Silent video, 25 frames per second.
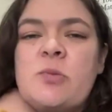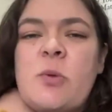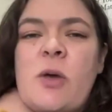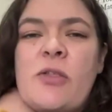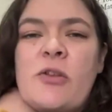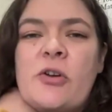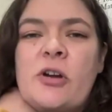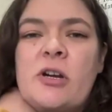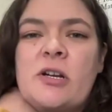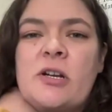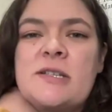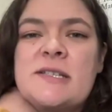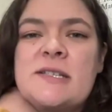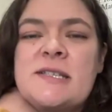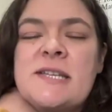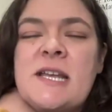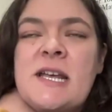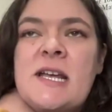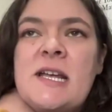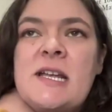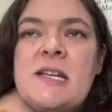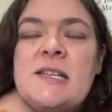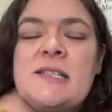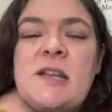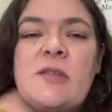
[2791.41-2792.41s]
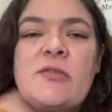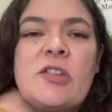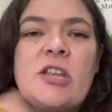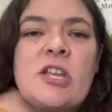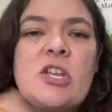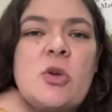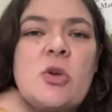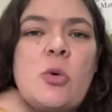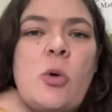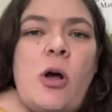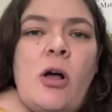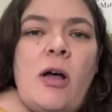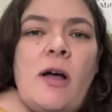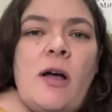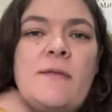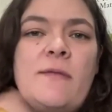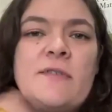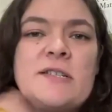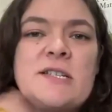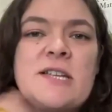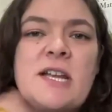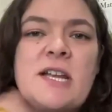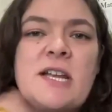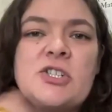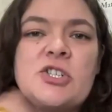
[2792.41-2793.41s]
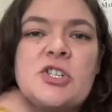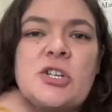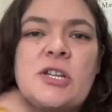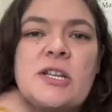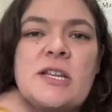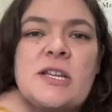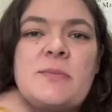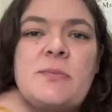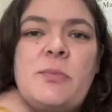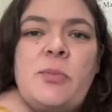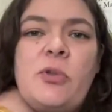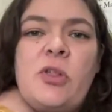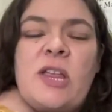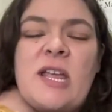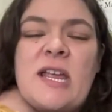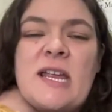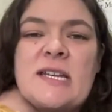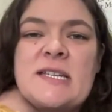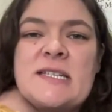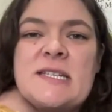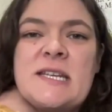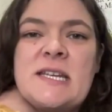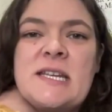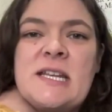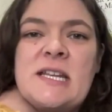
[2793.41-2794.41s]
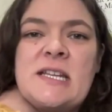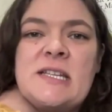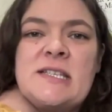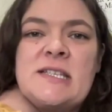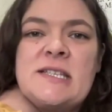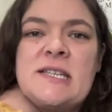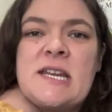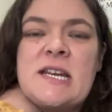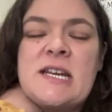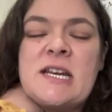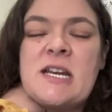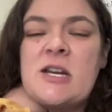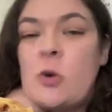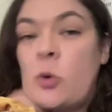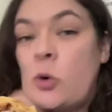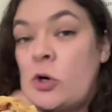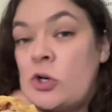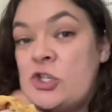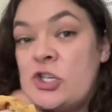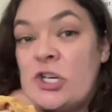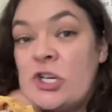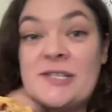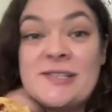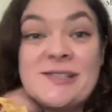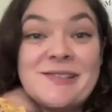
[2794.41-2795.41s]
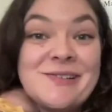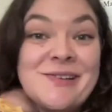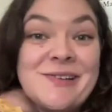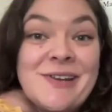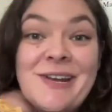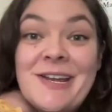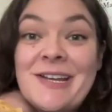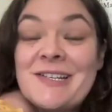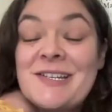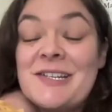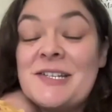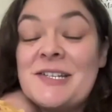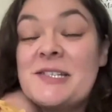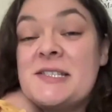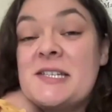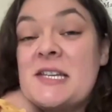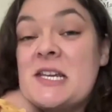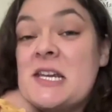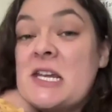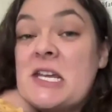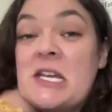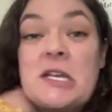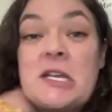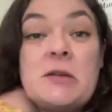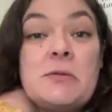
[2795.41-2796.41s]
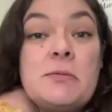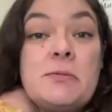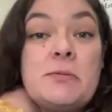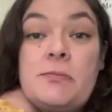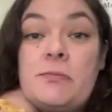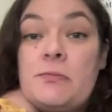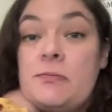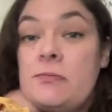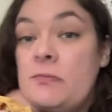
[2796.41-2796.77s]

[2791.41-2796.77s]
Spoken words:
whether it's something you all have intentionally planted, seeded, or just to see